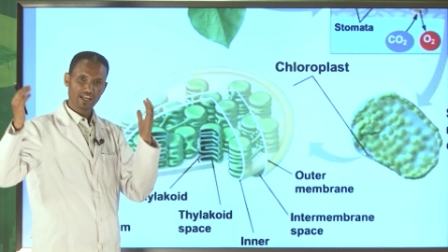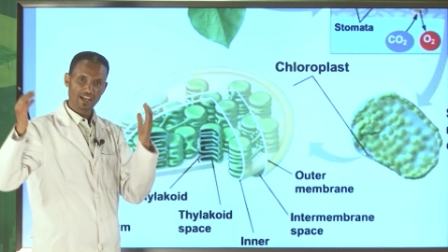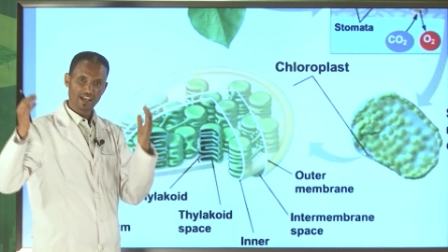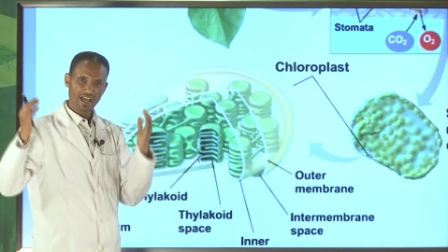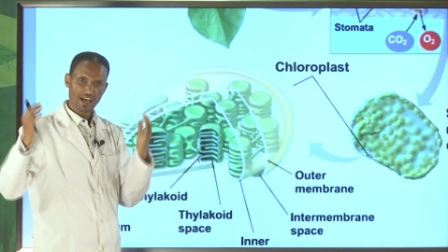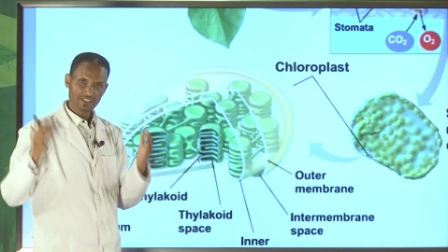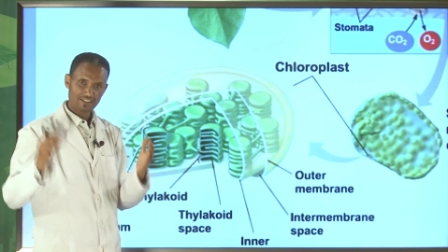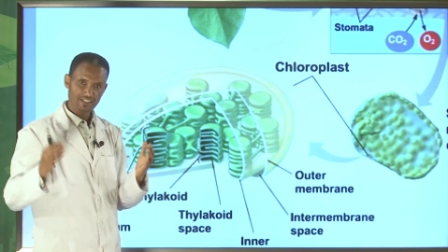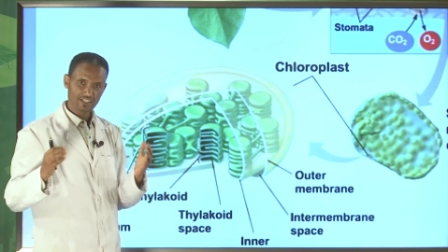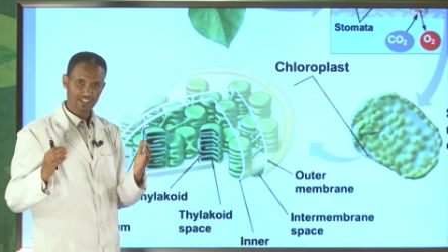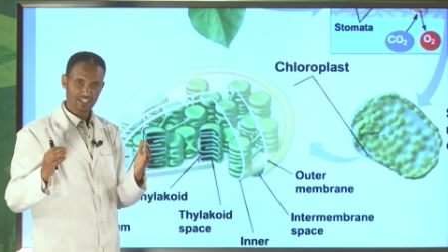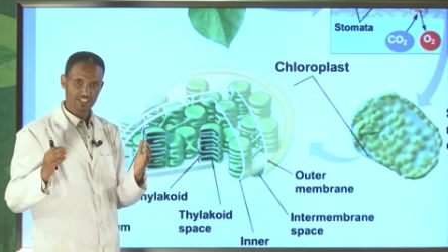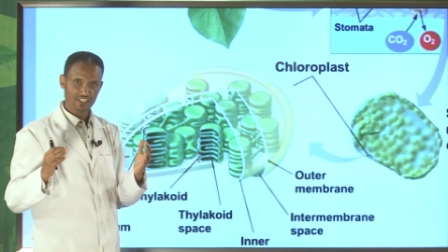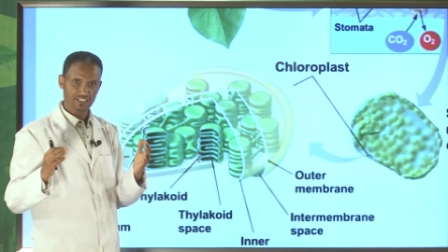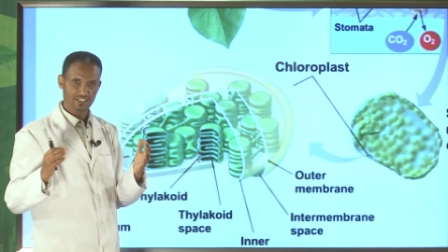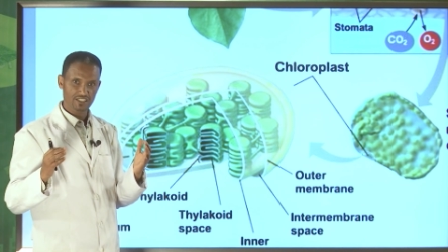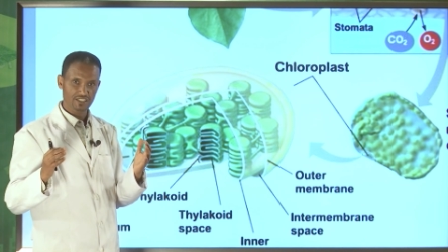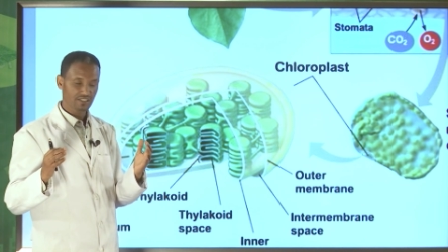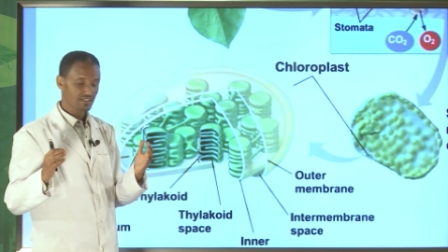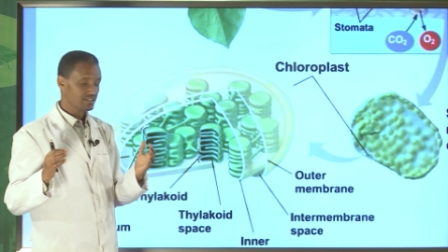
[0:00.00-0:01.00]
a light
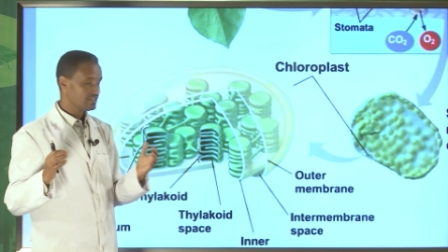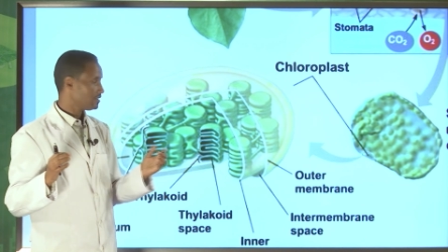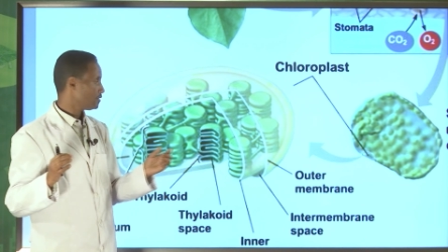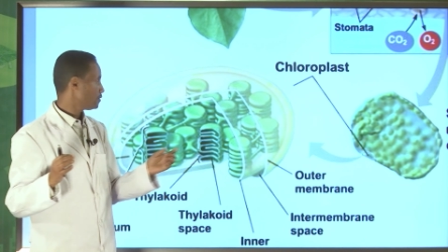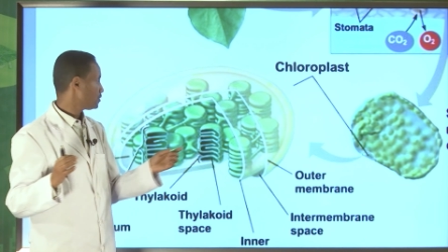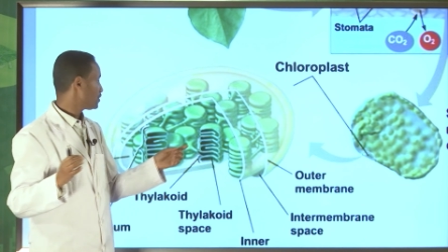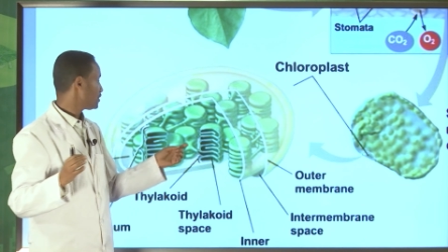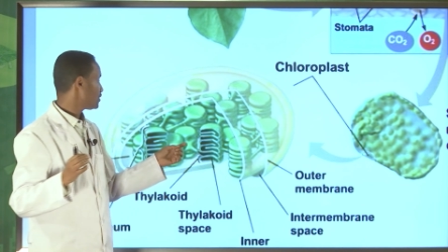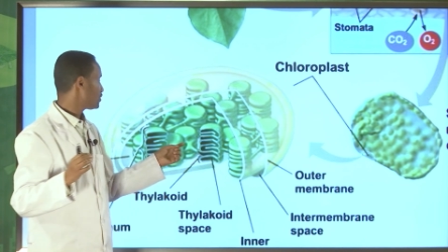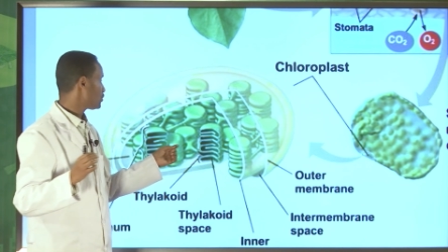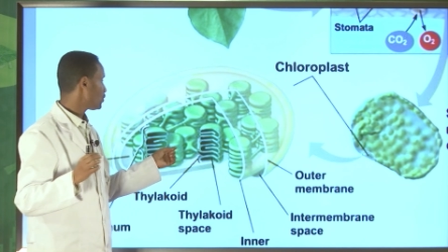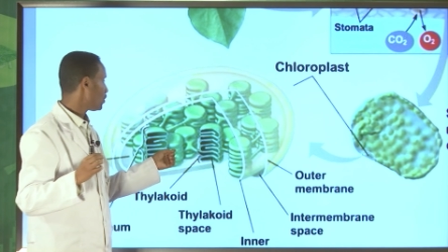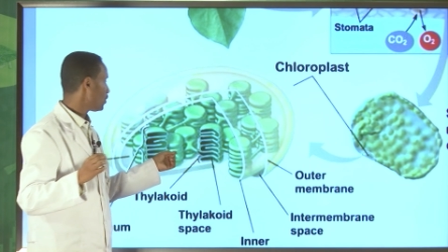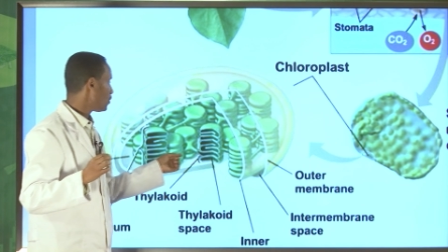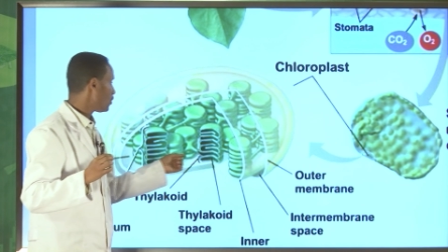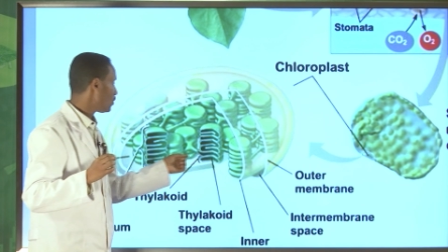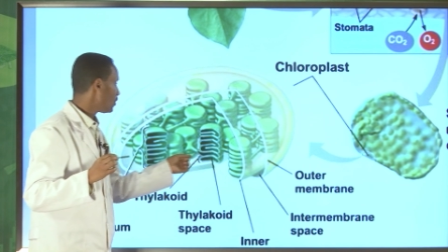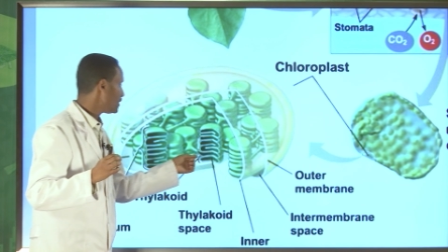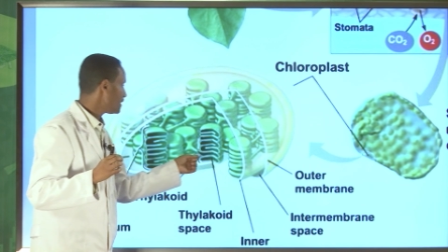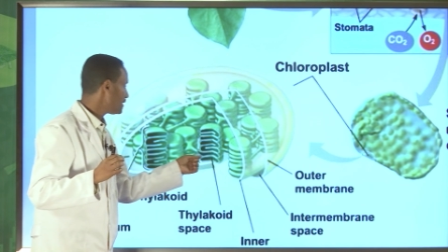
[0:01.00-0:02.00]
energy which is so
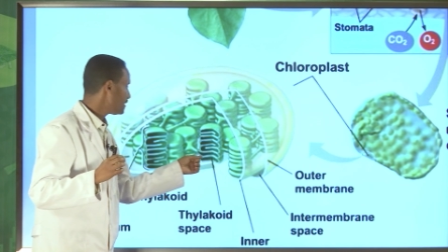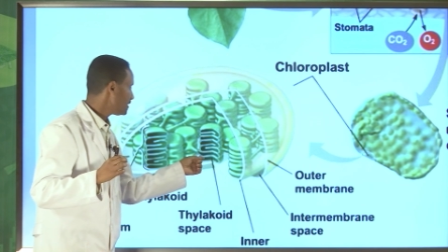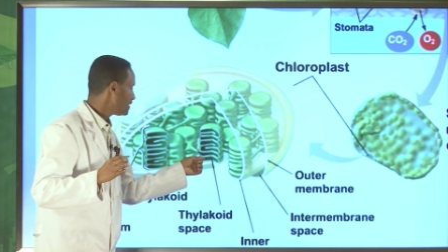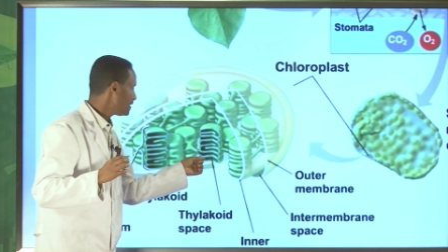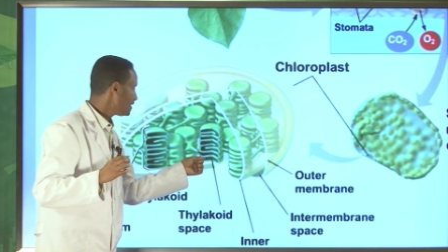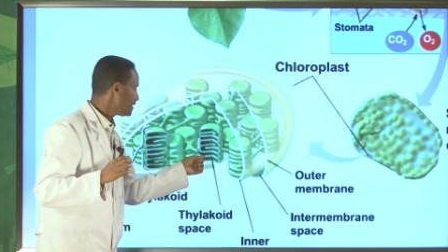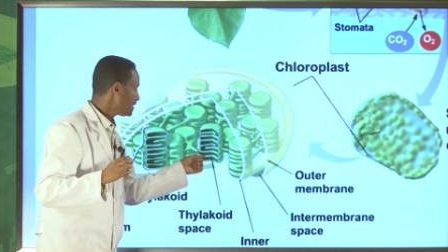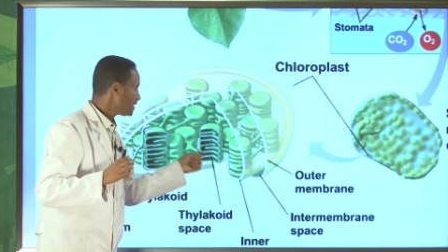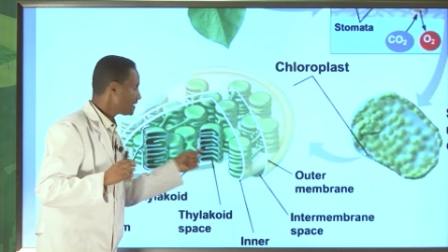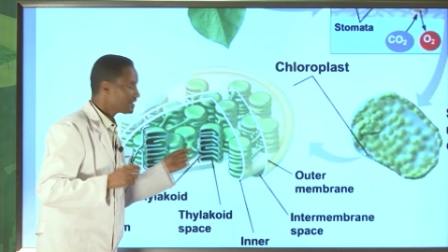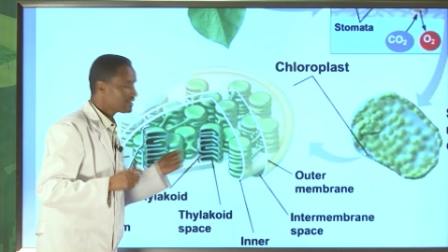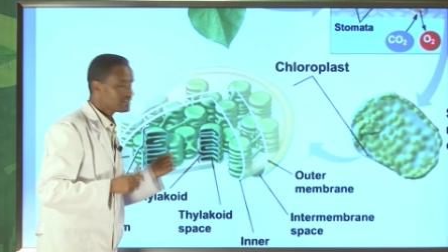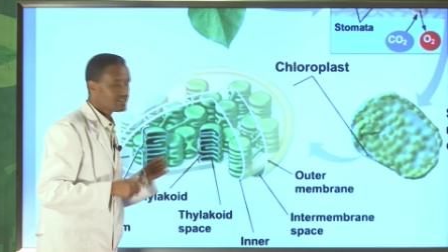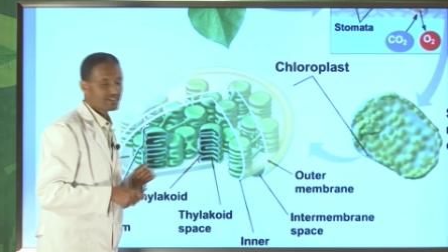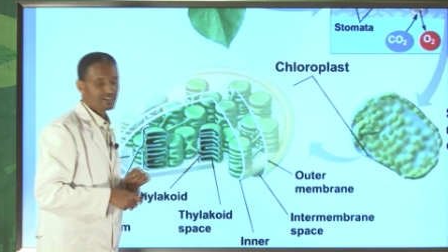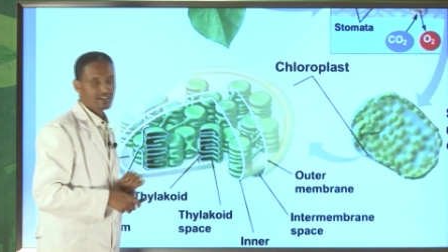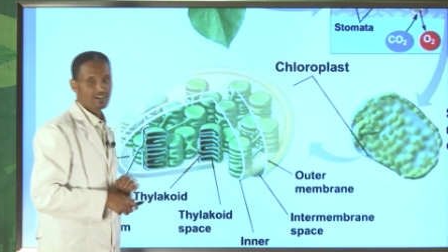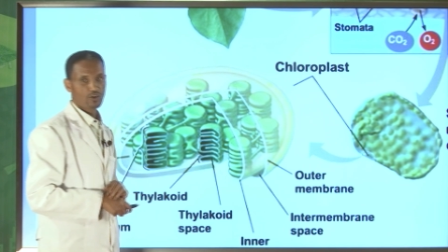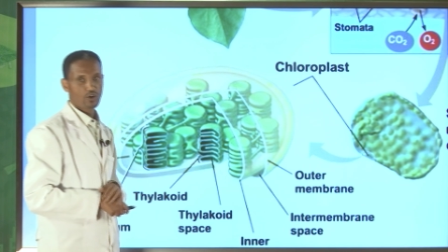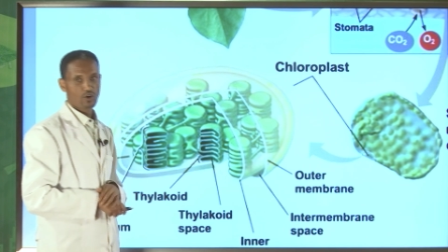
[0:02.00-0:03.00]
called
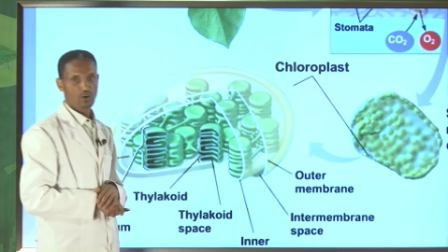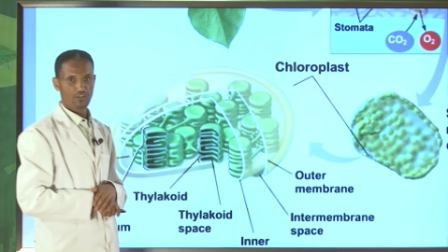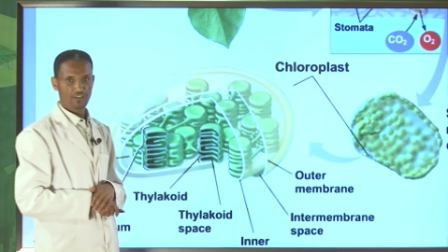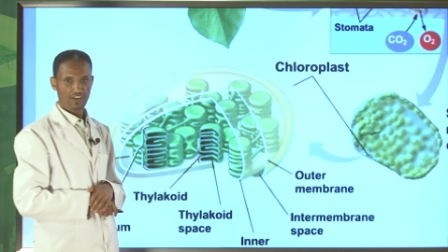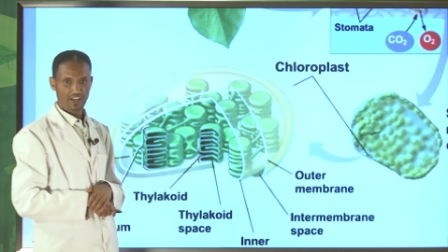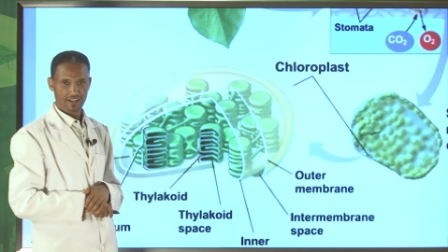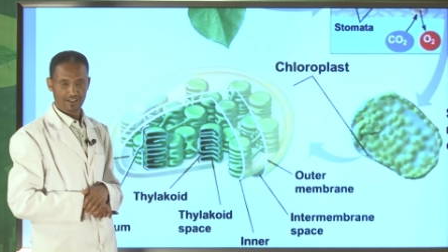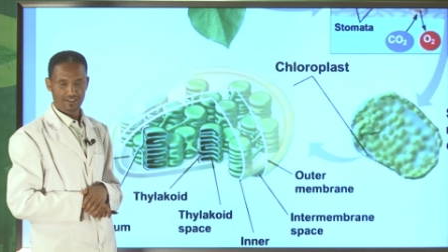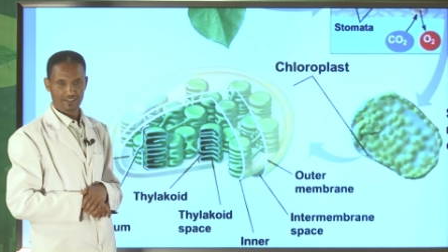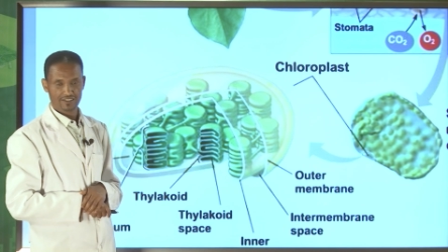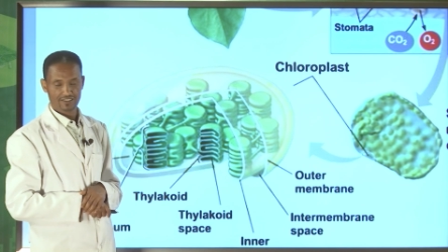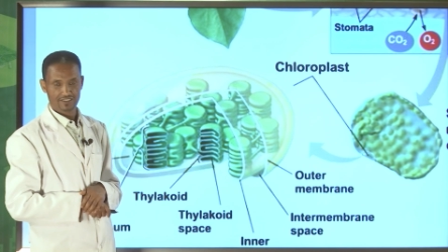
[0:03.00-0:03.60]
chlorophyll.